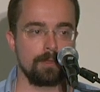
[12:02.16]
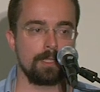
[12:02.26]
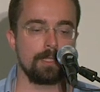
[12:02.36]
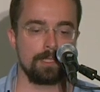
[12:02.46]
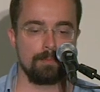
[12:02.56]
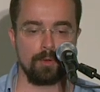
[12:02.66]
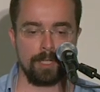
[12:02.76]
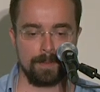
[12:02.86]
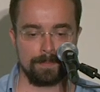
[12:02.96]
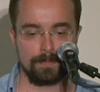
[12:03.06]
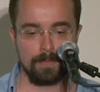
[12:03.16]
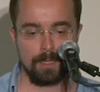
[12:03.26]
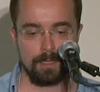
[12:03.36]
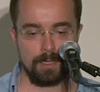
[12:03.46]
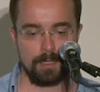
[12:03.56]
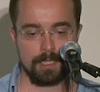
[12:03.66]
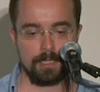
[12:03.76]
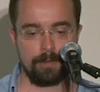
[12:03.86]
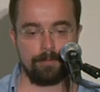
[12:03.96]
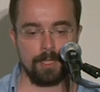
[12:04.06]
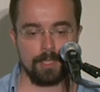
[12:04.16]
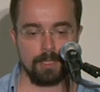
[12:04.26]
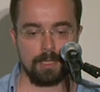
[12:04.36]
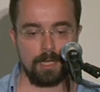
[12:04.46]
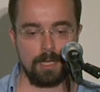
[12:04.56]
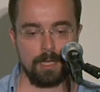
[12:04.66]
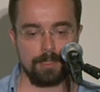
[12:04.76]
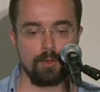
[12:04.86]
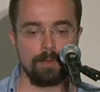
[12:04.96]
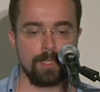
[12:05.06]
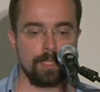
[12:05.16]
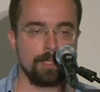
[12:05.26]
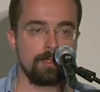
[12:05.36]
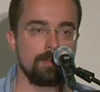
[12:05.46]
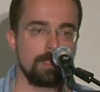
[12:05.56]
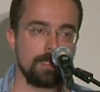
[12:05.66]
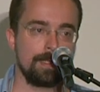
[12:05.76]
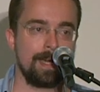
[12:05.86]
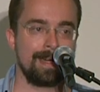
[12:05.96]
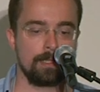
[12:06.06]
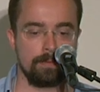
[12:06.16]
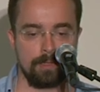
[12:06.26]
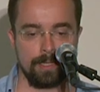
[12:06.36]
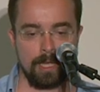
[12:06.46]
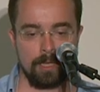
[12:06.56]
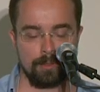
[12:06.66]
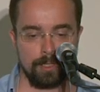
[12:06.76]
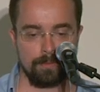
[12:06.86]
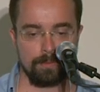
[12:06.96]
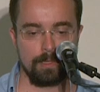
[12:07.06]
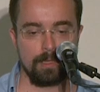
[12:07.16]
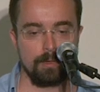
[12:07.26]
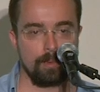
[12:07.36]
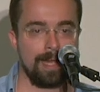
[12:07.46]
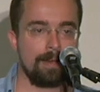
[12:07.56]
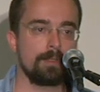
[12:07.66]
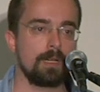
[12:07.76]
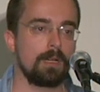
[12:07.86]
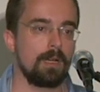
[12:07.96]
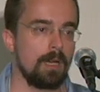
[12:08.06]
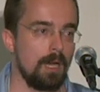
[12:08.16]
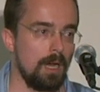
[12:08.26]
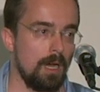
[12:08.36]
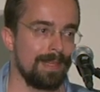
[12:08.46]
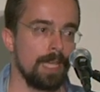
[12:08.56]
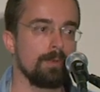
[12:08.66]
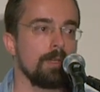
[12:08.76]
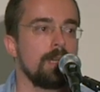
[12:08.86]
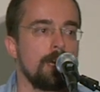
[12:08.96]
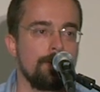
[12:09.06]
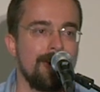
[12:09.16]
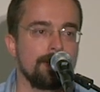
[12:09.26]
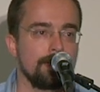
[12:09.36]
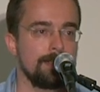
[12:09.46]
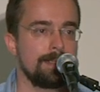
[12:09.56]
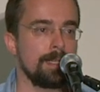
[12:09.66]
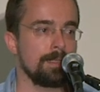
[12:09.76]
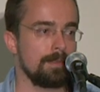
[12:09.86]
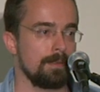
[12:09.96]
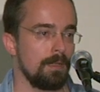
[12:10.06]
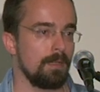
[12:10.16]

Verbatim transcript: using this modem, and it's uh, fetching uh, uh, new images using the active learning algorithm. We have the label automatically set